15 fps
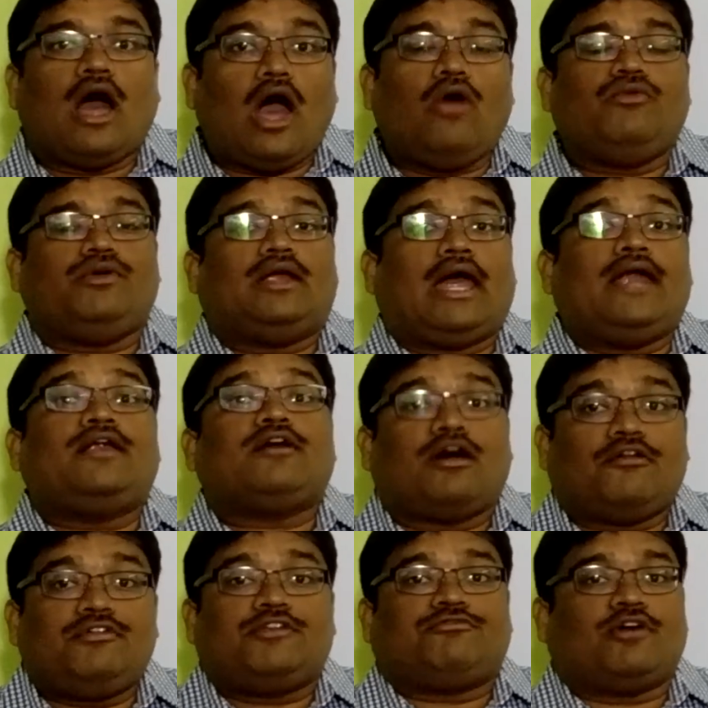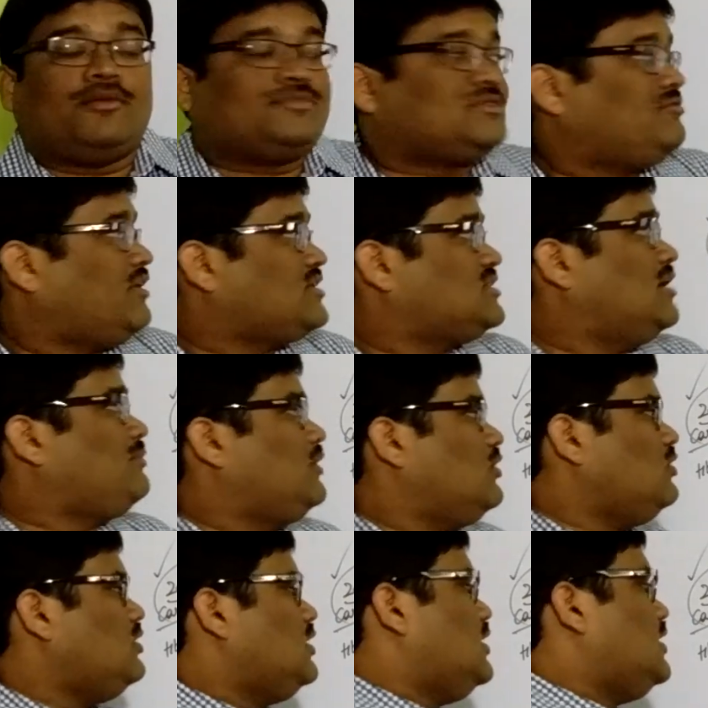How it forms? For
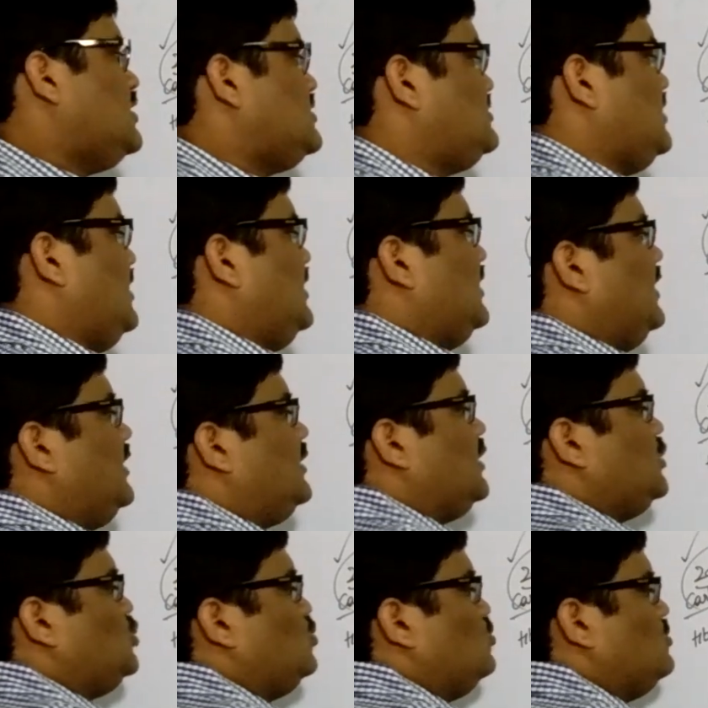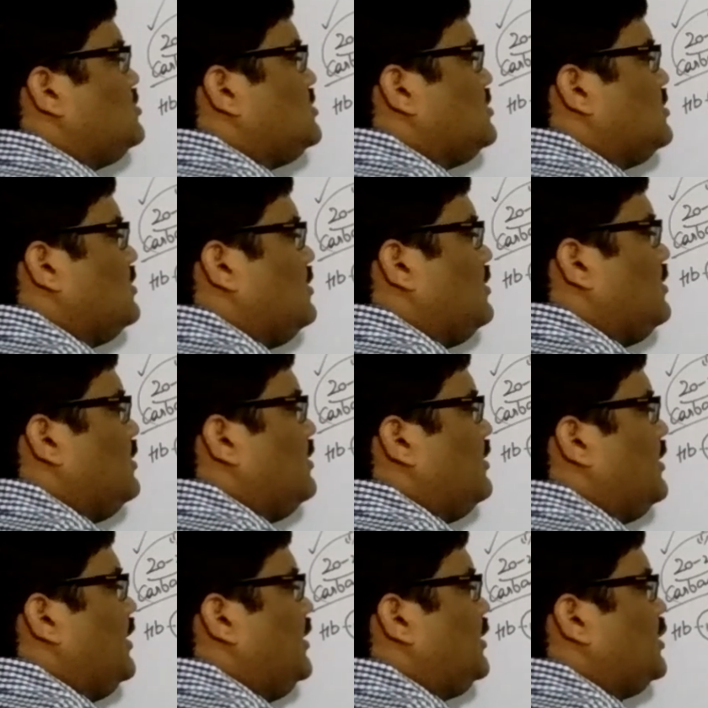example, say in tissues,
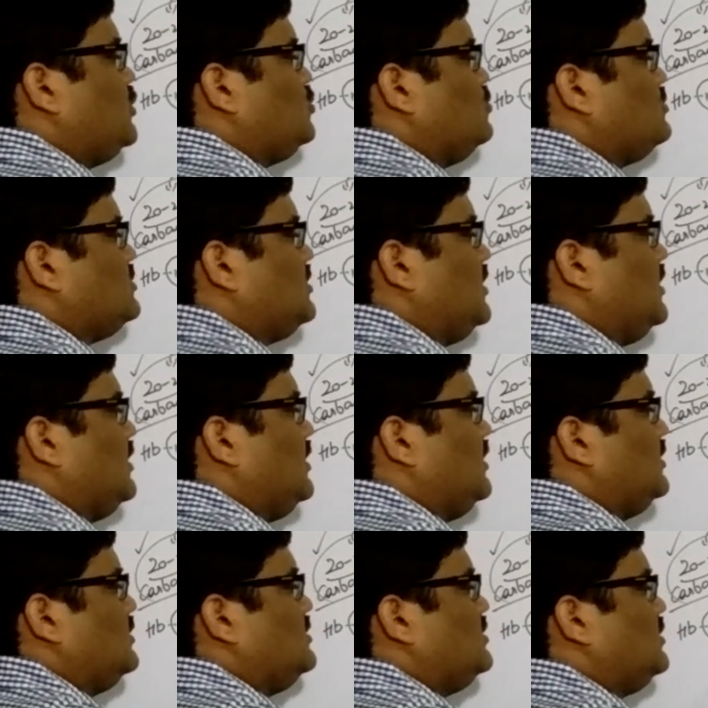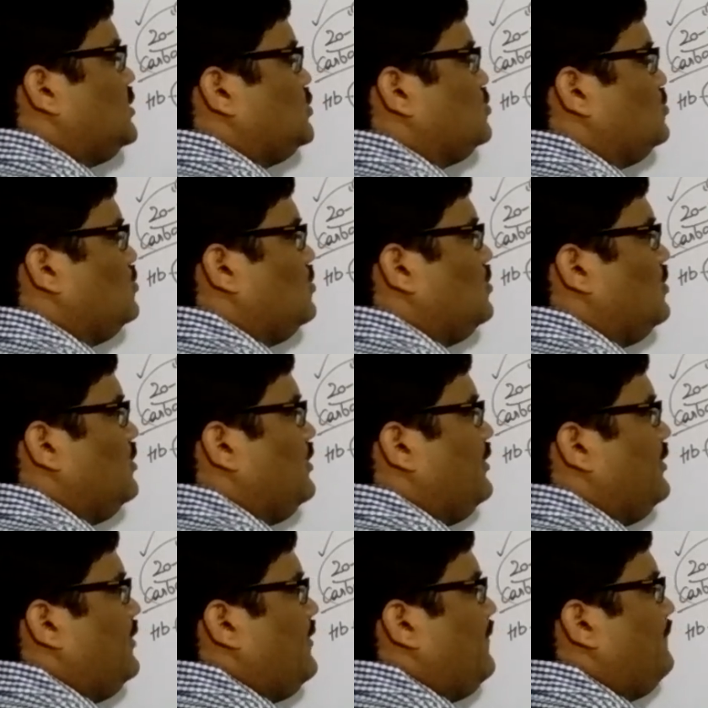say the tissue,
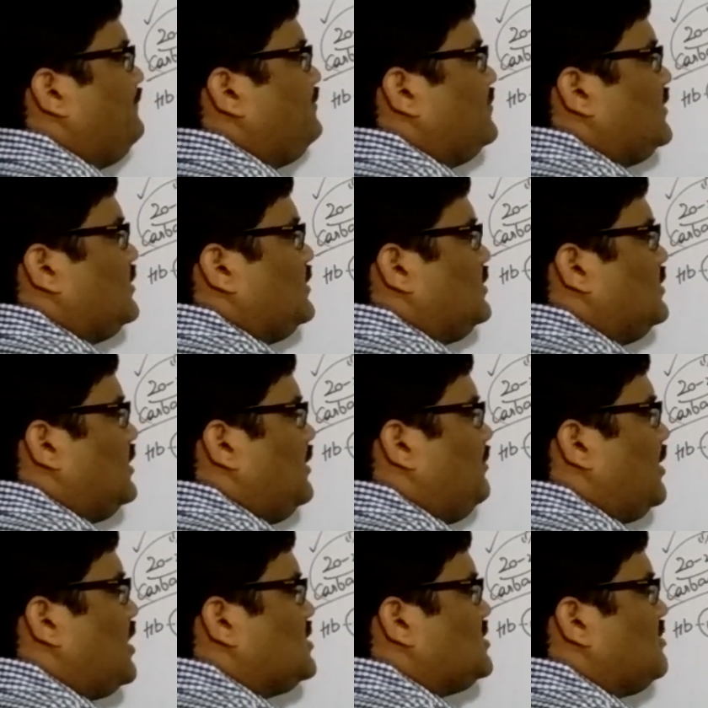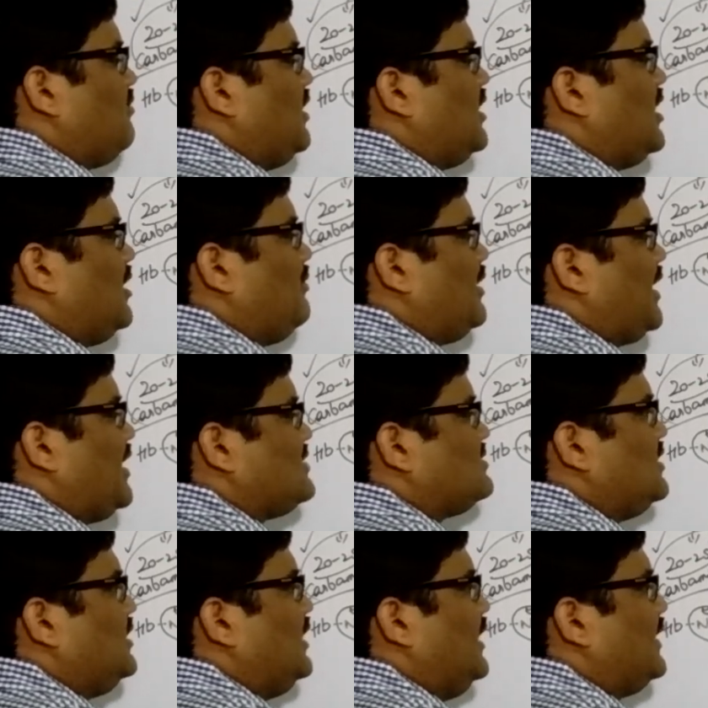because of high carbon
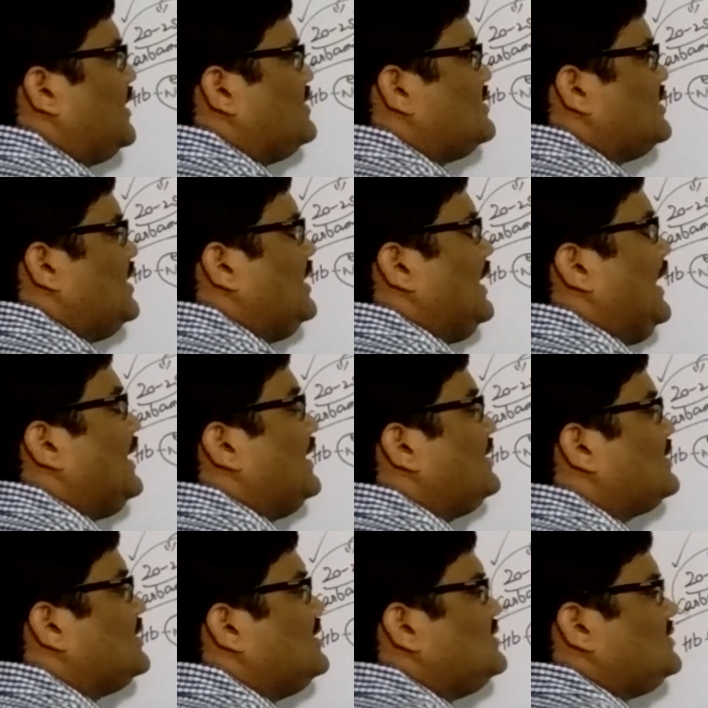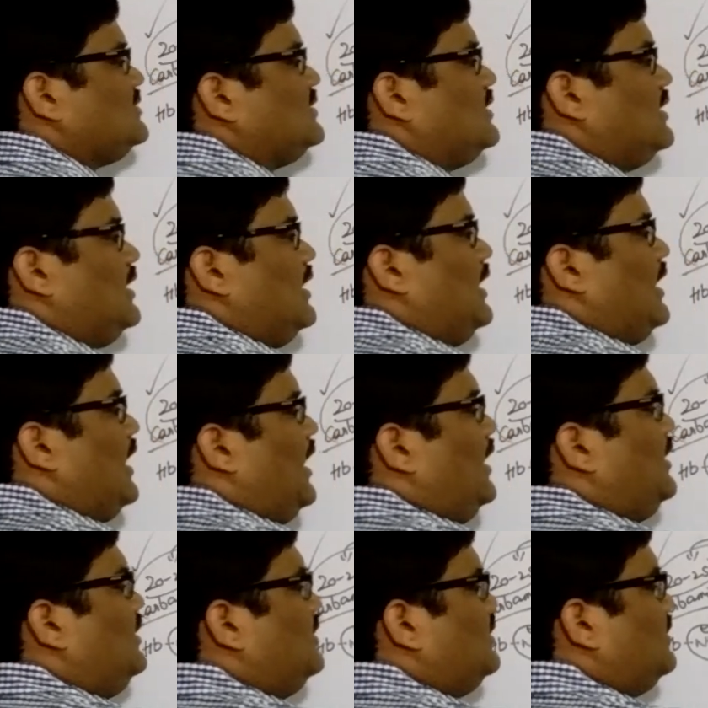dioxide, it enters
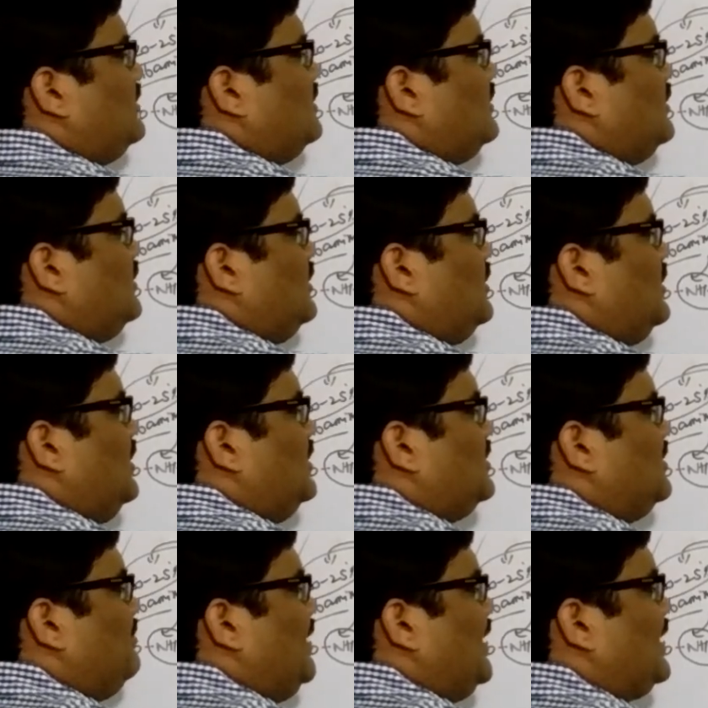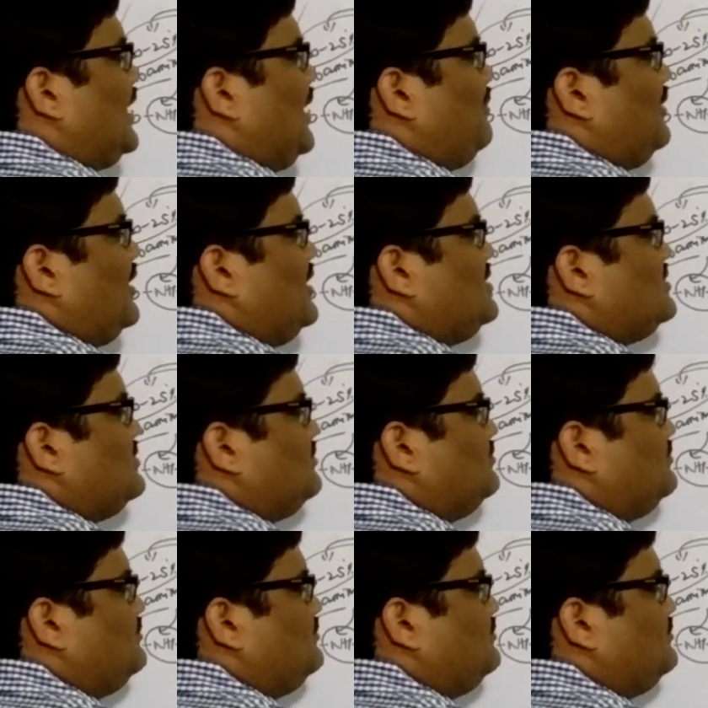and into the blood capillaries.